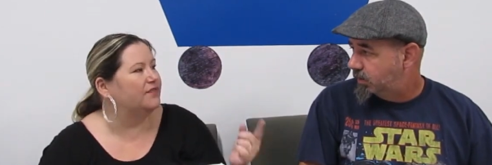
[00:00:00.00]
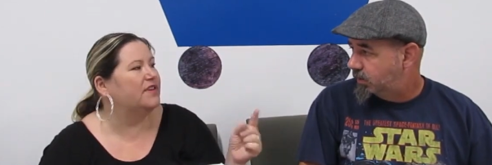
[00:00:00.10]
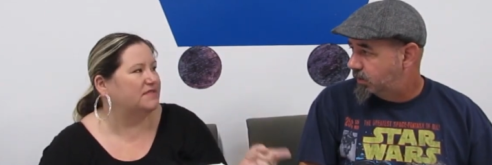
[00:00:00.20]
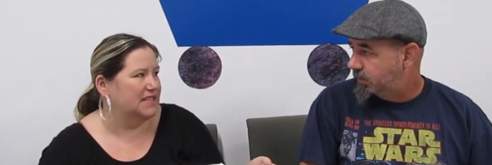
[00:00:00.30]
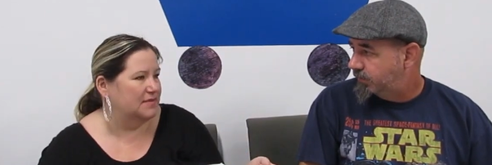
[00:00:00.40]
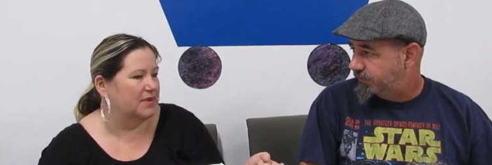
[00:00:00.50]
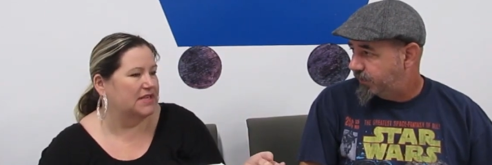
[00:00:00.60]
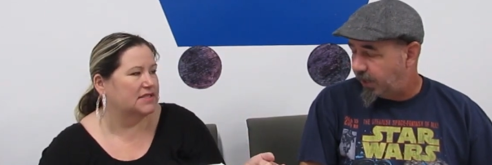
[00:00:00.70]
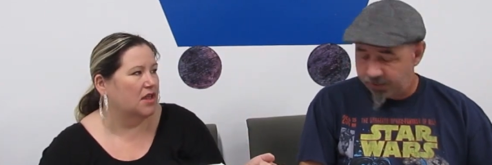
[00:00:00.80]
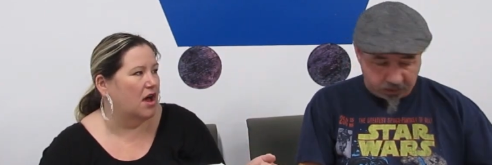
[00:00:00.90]
Speaker 1: 15
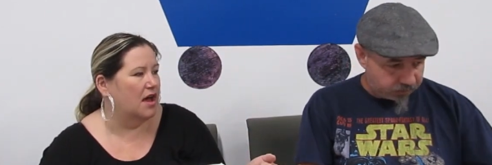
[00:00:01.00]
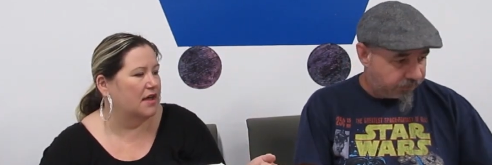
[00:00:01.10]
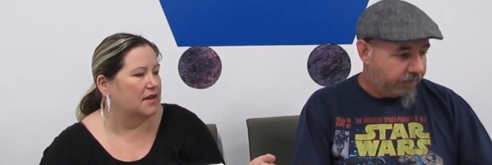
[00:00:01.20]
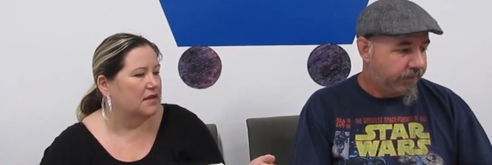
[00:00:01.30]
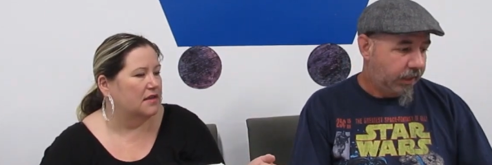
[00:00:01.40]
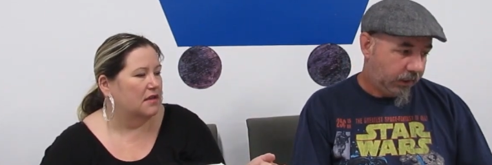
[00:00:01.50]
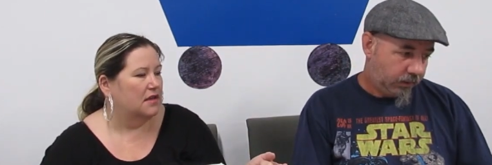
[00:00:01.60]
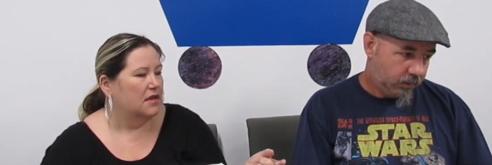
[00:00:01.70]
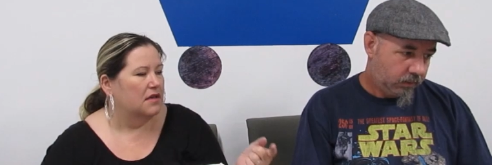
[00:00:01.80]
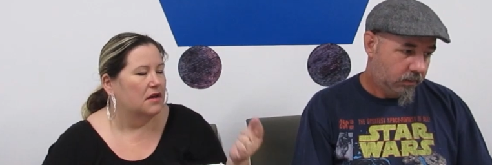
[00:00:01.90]
piece I lot.
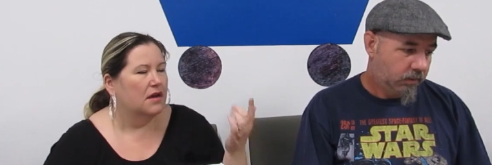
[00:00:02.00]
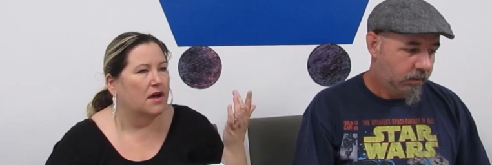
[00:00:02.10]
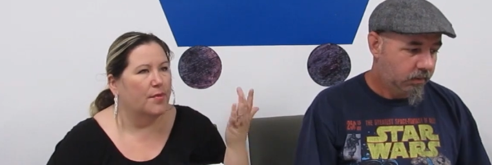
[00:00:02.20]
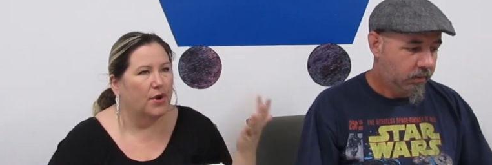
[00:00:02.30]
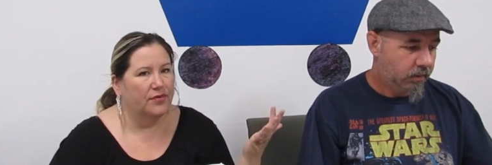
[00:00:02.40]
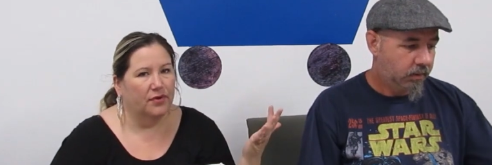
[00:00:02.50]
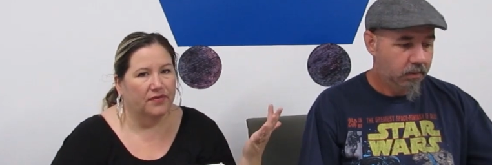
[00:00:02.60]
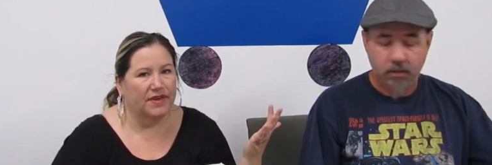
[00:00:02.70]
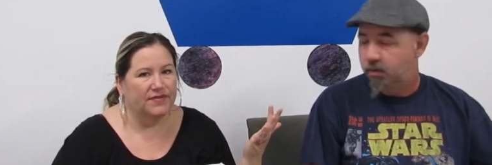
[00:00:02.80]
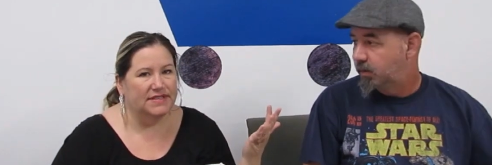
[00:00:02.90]
15. I'll put up for
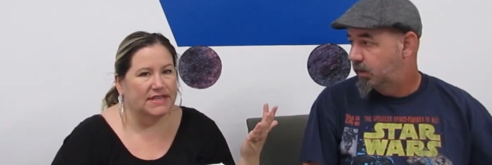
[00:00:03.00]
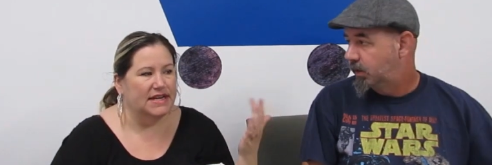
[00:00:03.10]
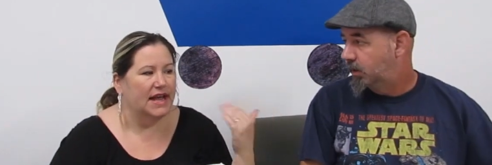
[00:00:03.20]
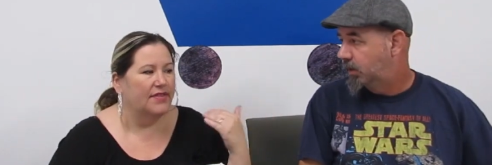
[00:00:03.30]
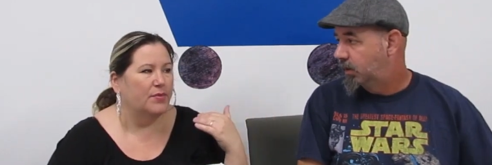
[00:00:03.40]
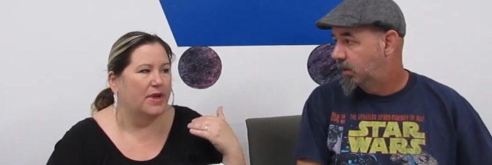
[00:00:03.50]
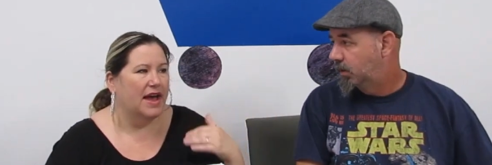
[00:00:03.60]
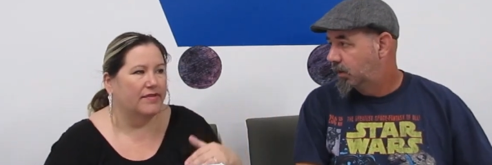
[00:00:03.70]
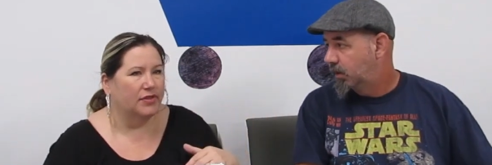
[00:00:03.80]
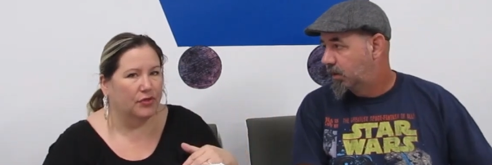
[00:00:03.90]
50 and then we
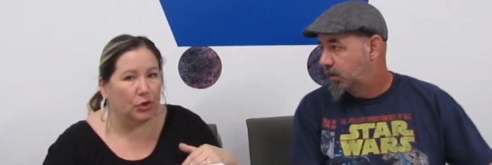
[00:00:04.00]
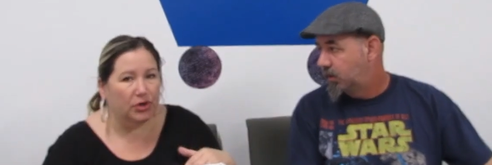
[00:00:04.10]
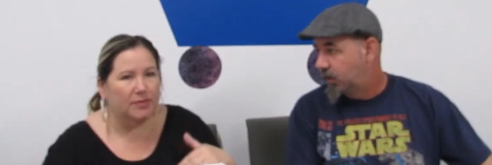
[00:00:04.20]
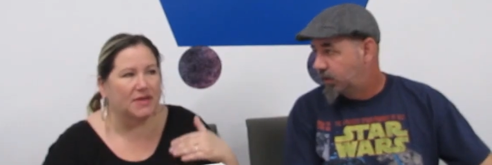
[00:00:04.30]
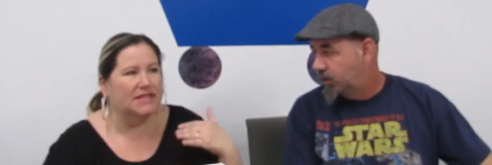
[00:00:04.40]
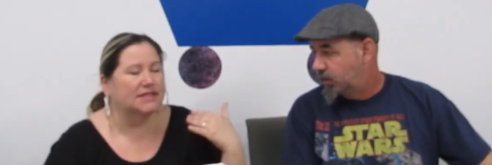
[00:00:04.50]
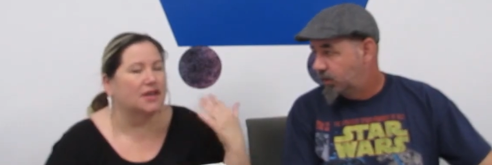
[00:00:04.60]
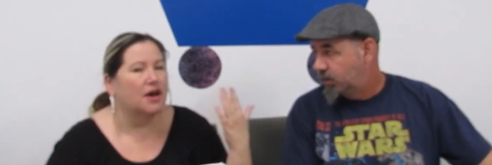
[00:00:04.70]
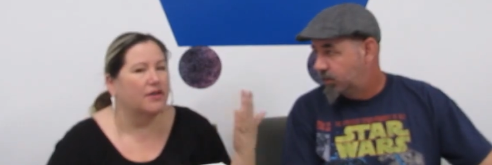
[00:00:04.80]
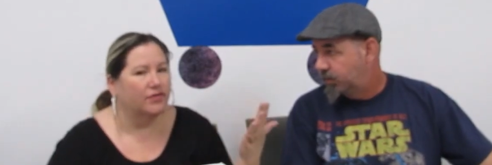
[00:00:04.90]
have a 30 piece
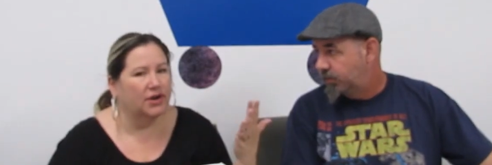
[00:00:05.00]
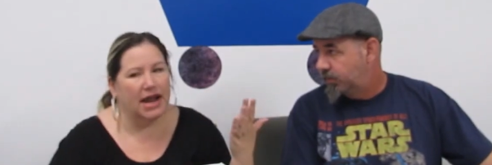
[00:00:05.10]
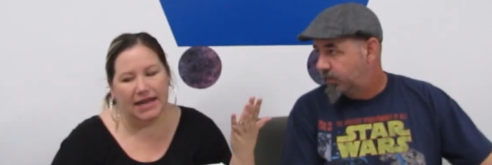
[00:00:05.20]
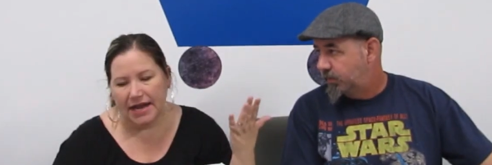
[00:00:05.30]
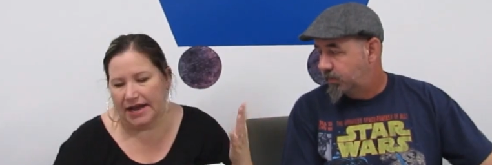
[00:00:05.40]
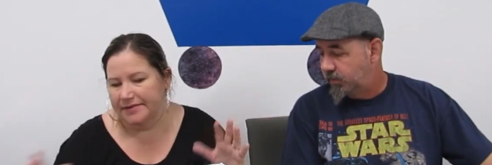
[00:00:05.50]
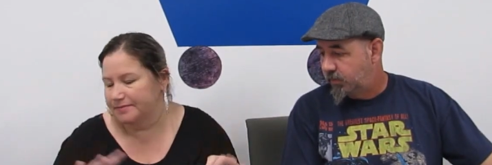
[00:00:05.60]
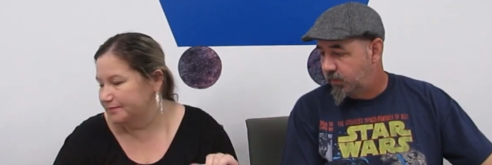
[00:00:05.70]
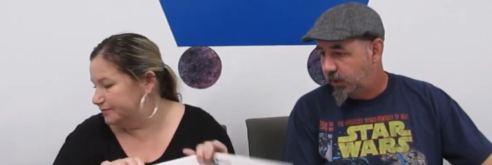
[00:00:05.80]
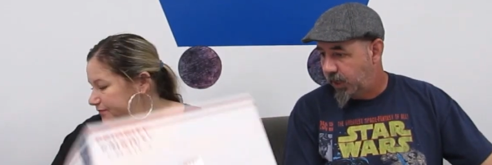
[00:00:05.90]
lot for 99.
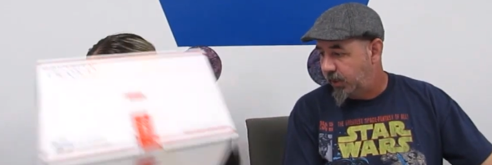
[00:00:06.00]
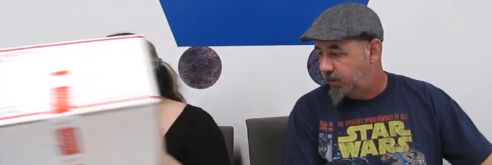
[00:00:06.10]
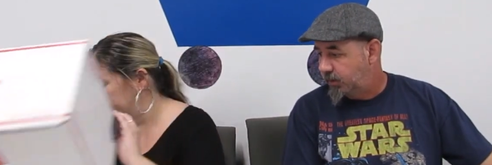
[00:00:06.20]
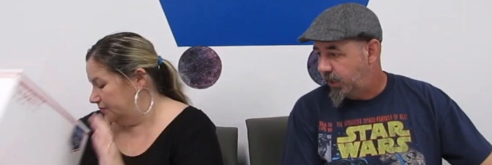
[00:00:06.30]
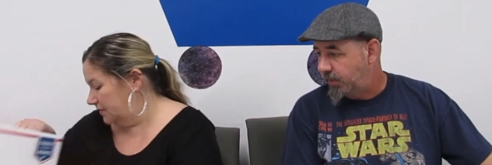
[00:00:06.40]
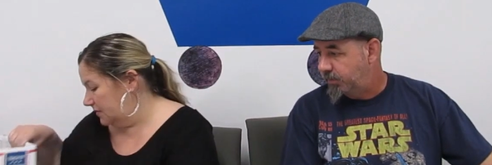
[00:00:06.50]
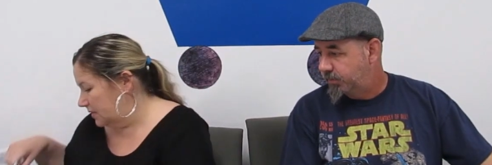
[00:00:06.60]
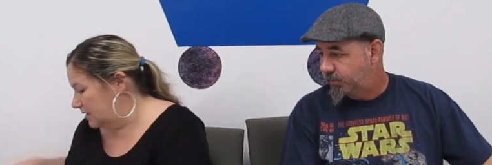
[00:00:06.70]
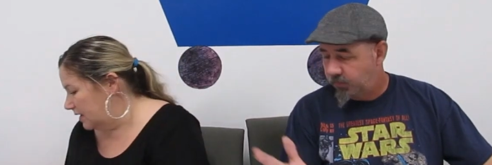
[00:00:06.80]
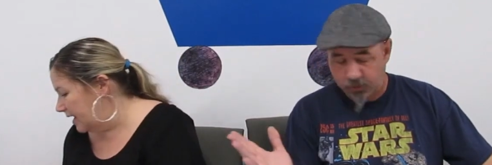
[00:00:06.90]
Speaker 2: Okay. Yeah.
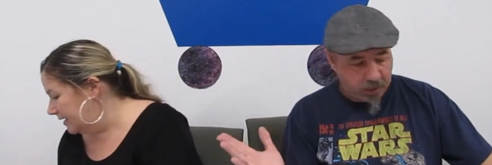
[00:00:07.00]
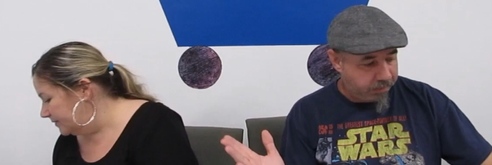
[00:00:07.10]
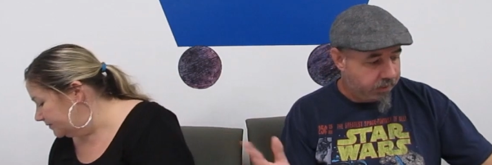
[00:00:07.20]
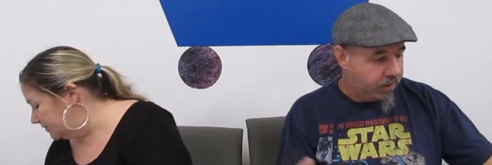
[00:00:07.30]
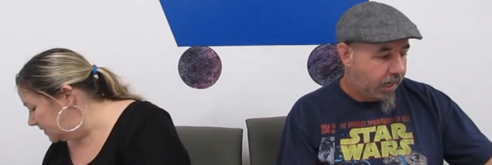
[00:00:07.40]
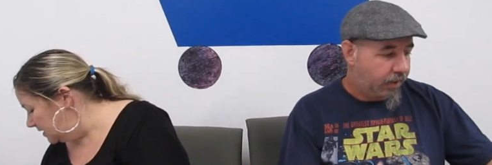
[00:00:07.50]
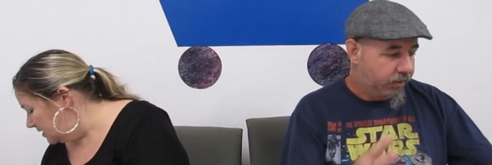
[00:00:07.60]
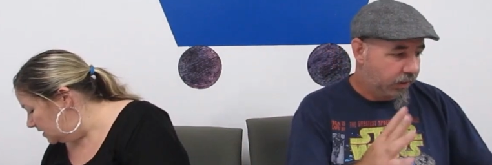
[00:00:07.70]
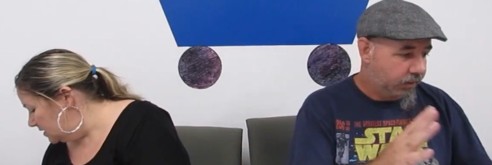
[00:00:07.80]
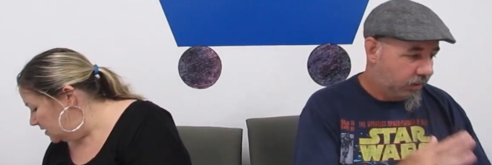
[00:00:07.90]
Okay. Same as that,
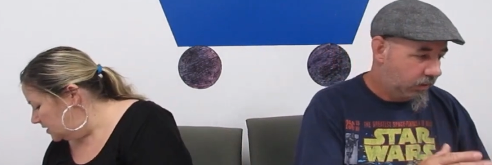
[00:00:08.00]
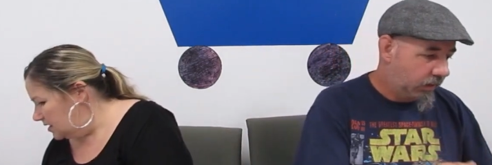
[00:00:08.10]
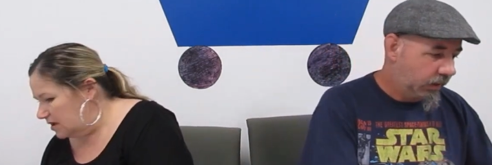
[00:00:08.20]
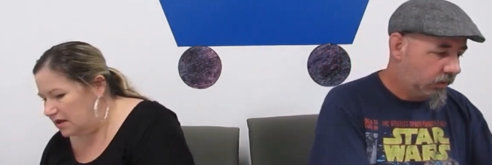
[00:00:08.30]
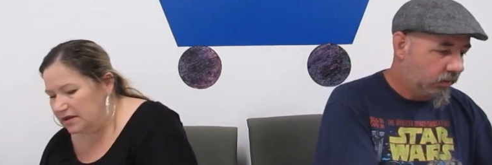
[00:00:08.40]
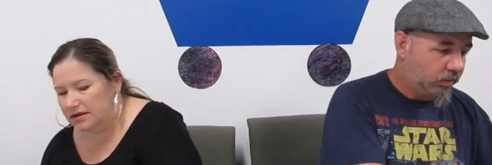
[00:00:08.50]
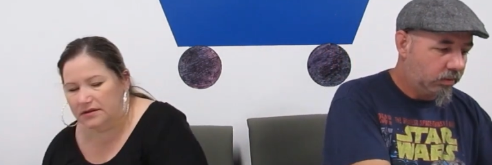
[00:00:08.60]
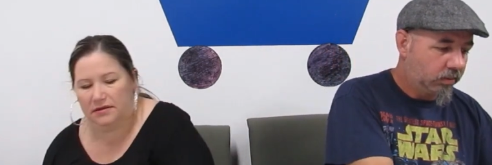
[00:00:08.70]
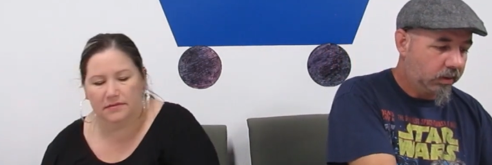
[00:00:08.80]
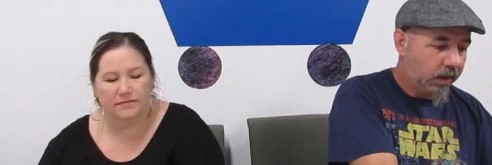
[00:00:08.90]
just little
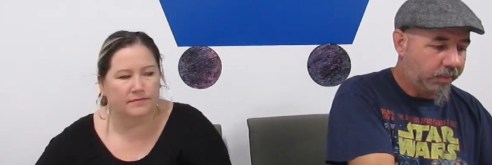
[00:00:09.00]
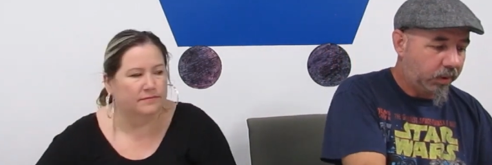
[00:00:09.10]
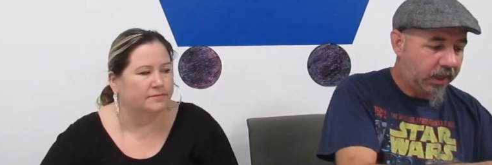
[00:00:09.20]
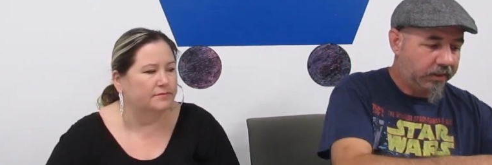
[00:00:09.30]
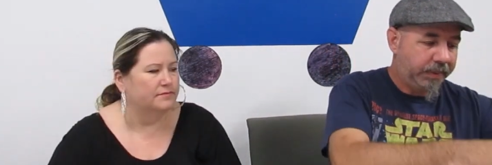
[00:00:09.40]
couple less